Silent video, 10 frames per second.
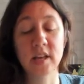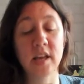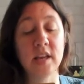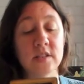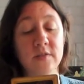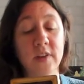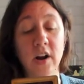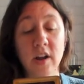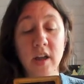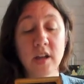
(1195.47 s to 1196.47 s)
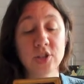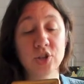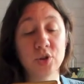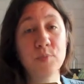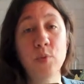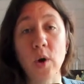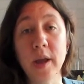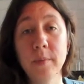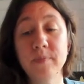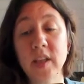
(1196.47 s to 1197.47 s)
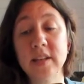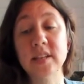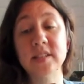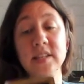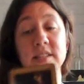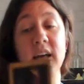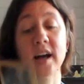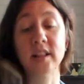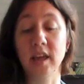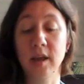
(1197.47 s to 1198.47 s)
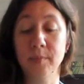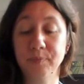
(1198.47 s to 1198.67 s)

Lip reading: He's very to the point. Says exactly